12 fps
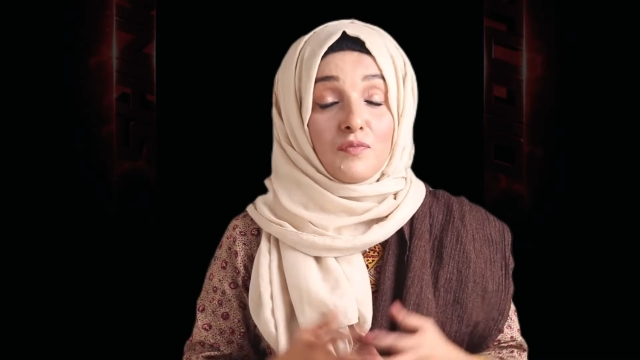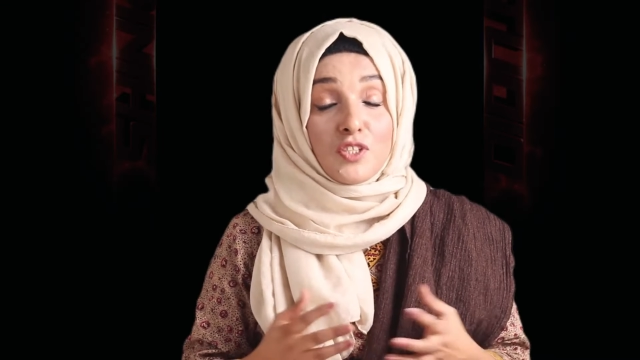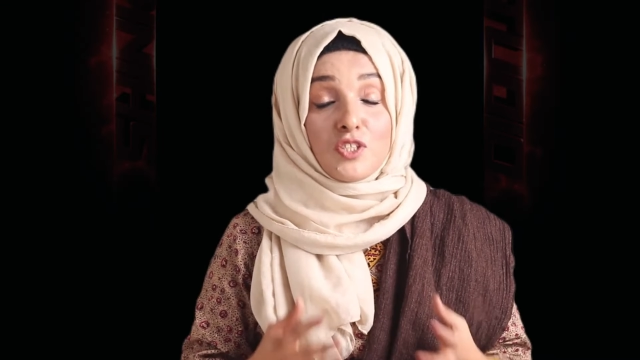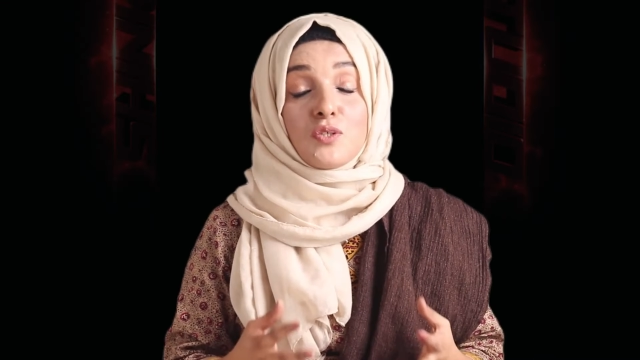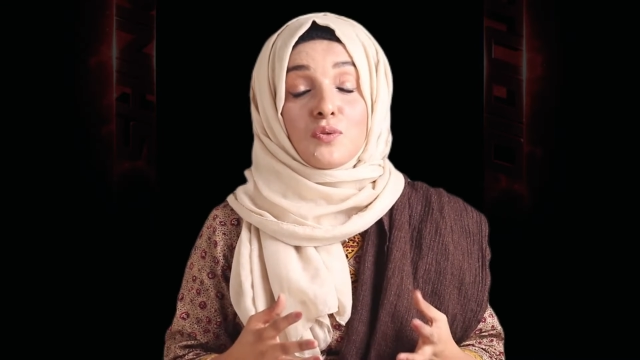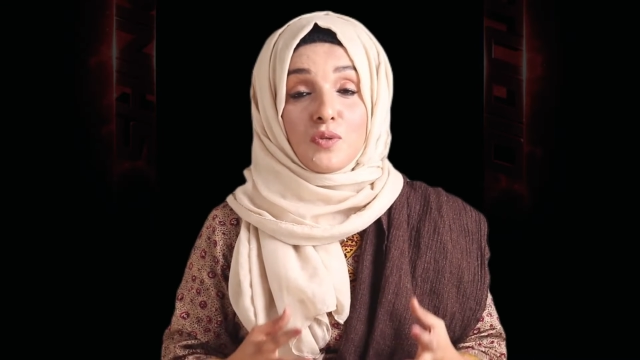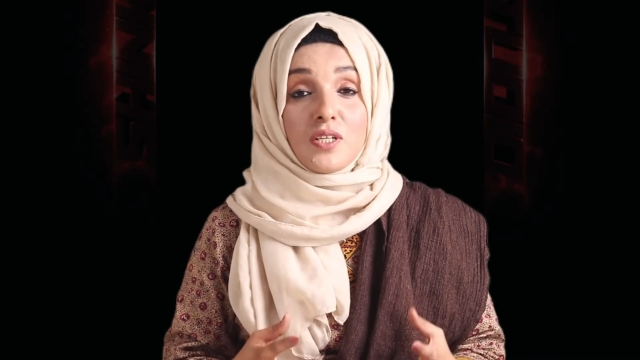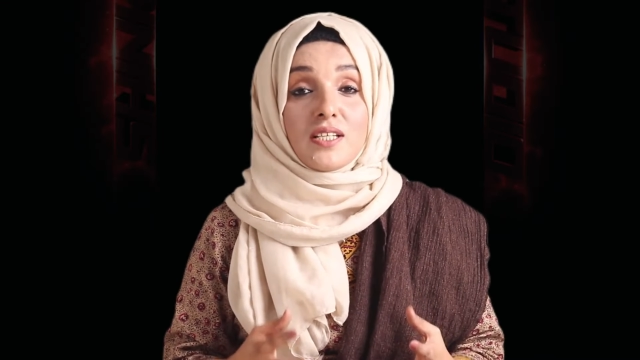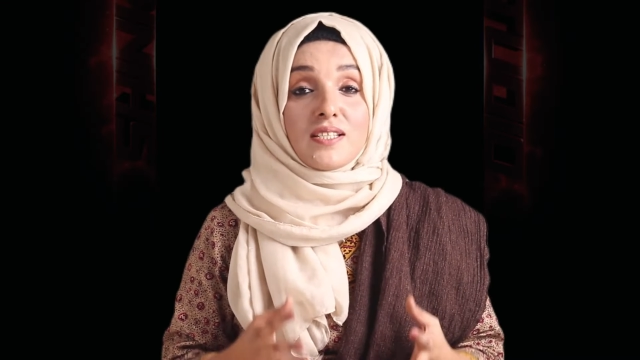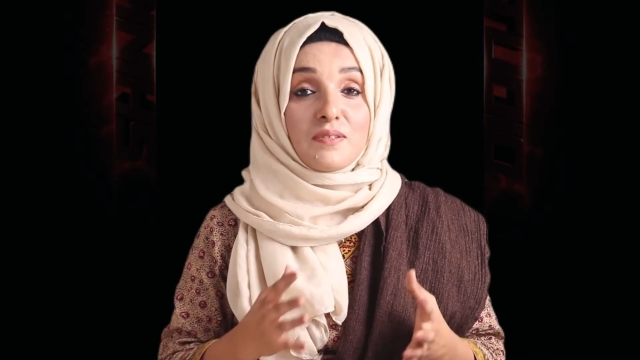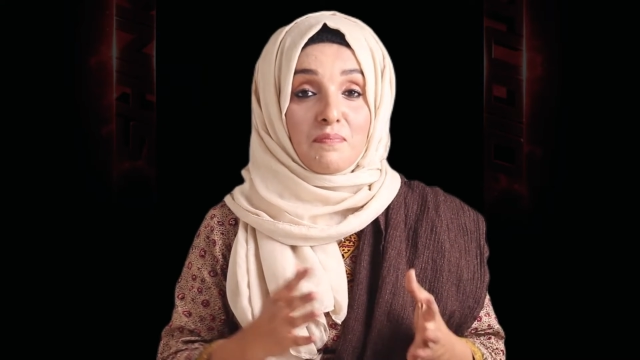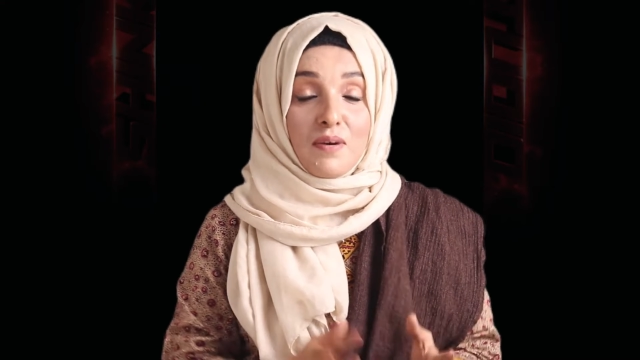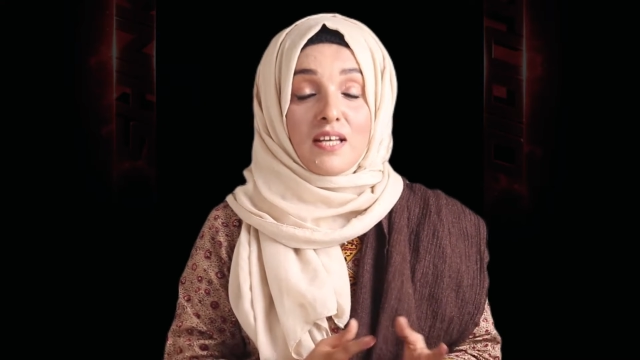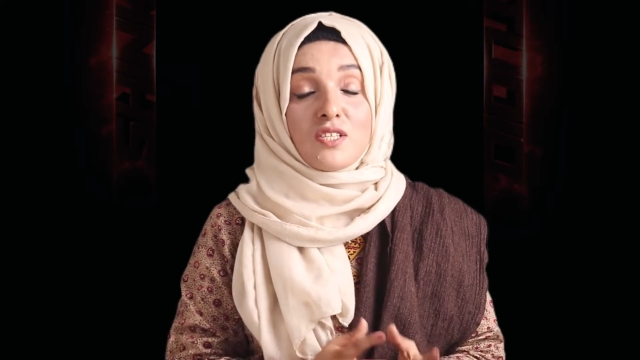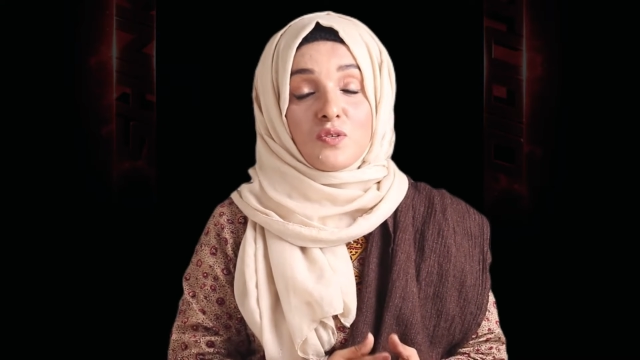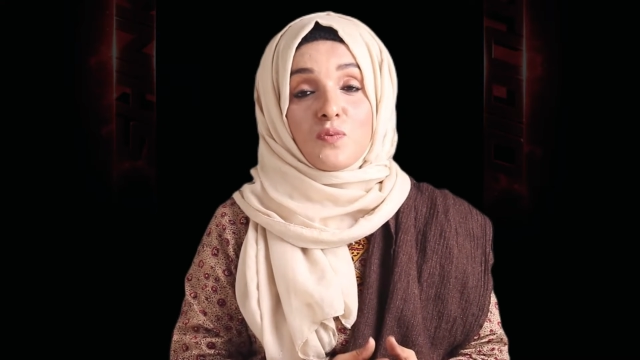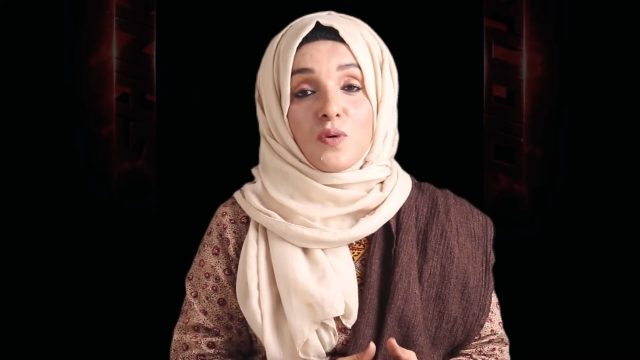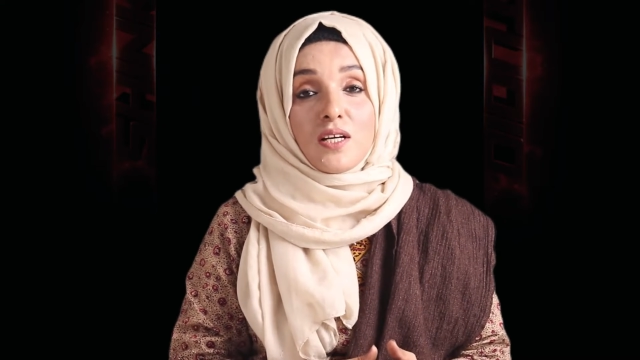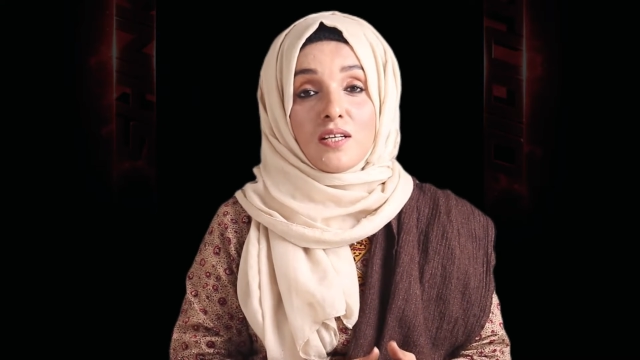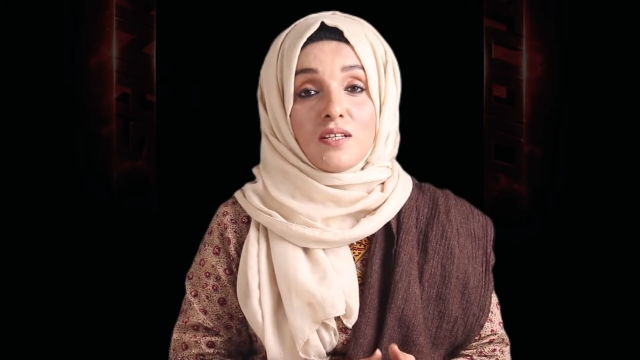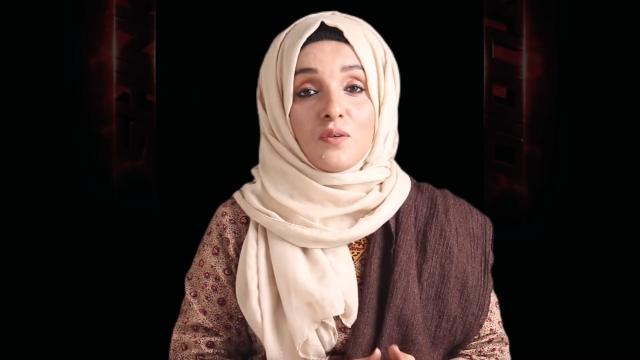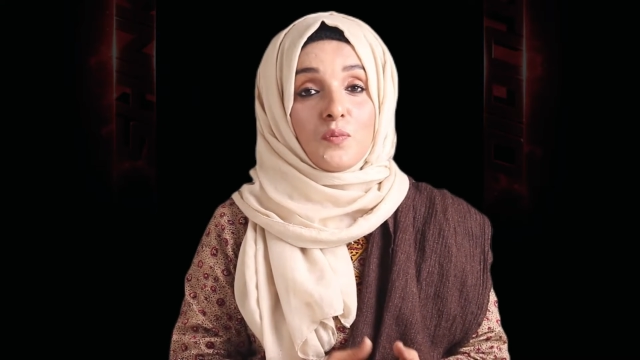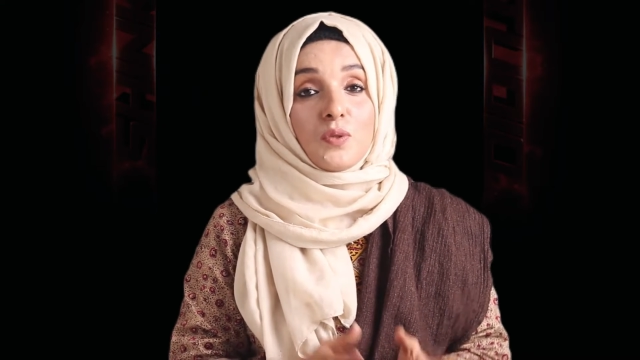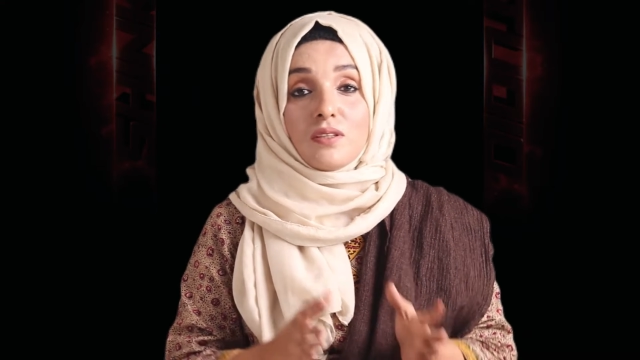Which tool is the best
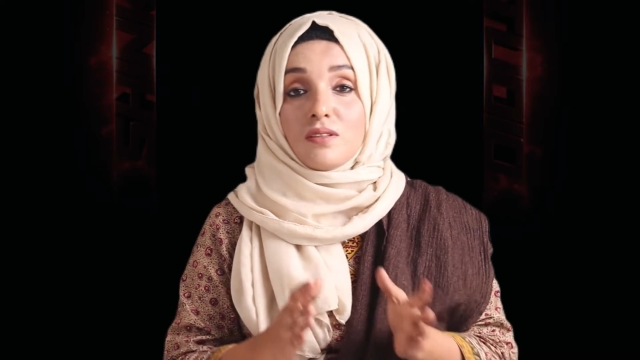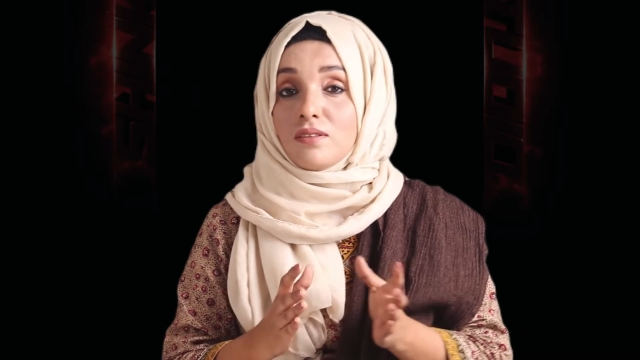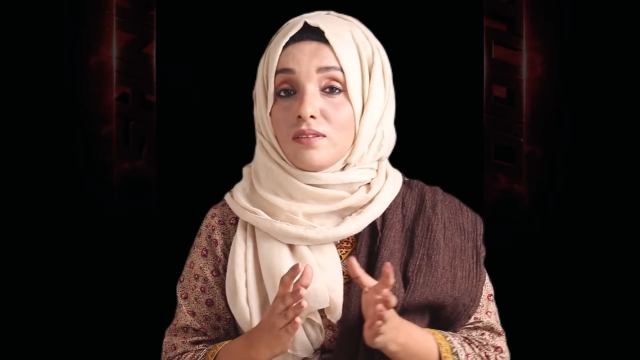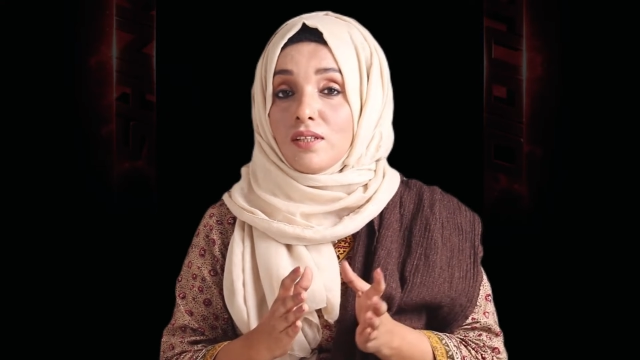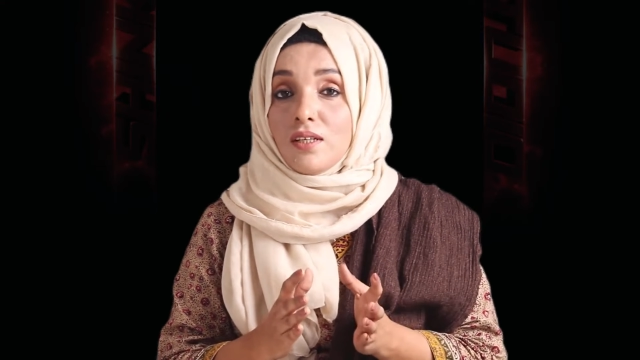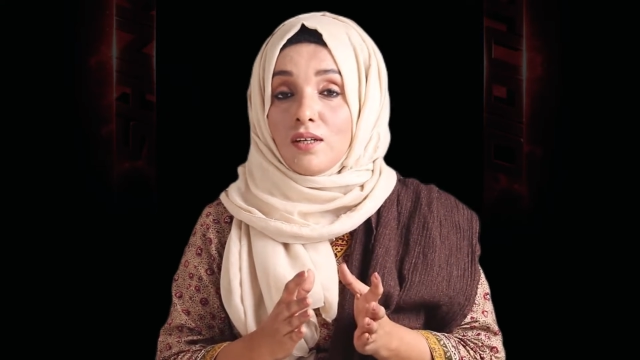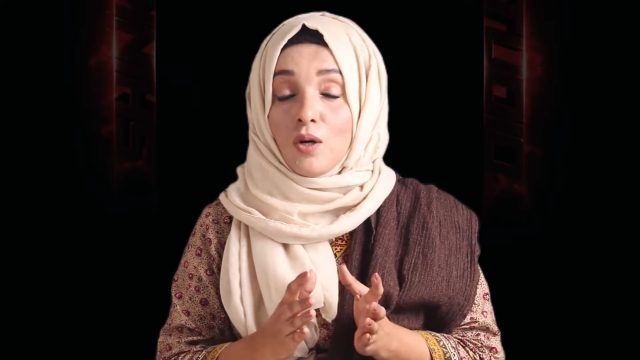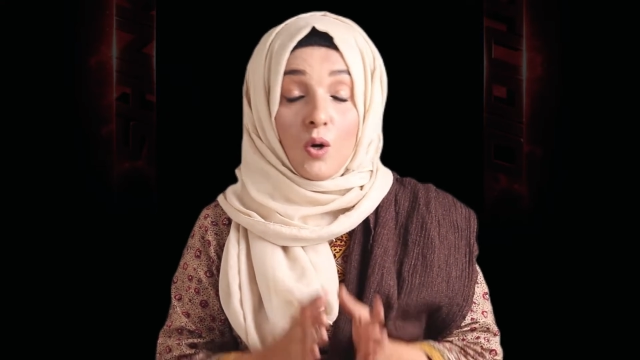one with the